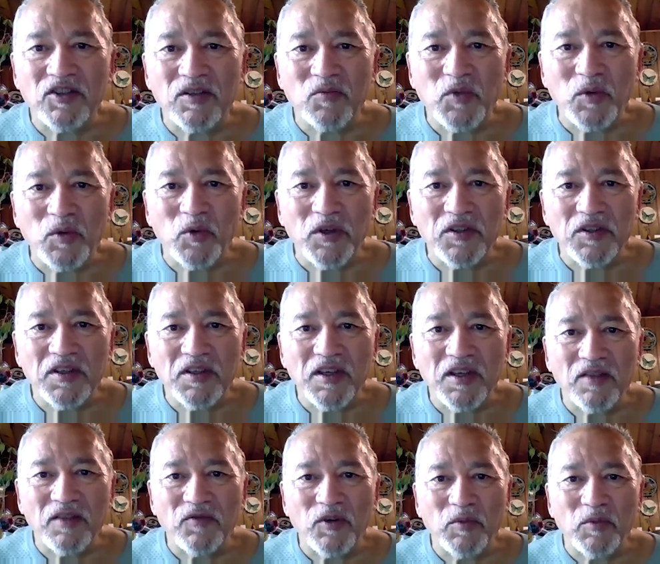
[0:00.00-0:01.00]
and we worked
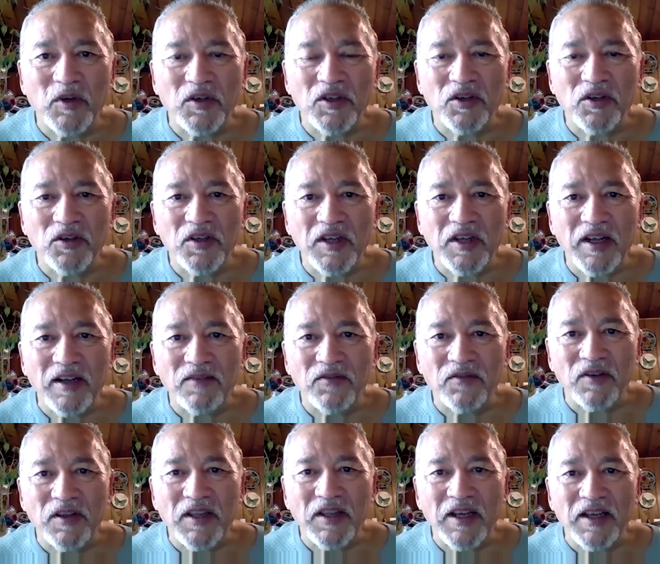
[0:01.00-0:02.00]
together for about a year and a half
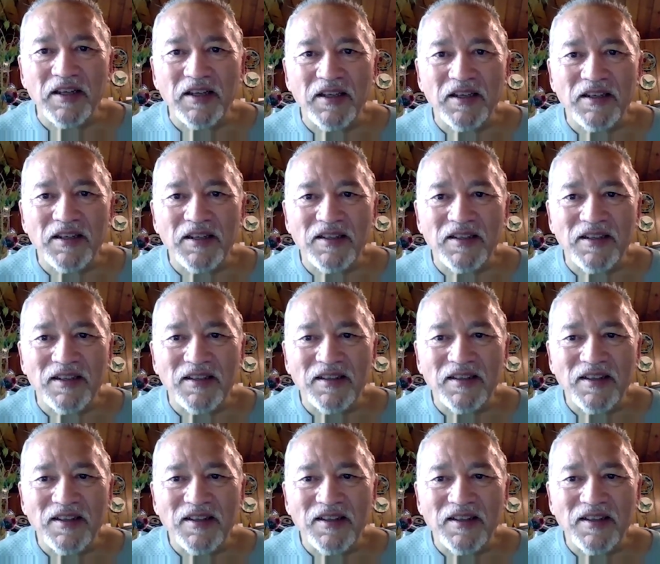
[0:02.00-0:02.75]
on that. And uh,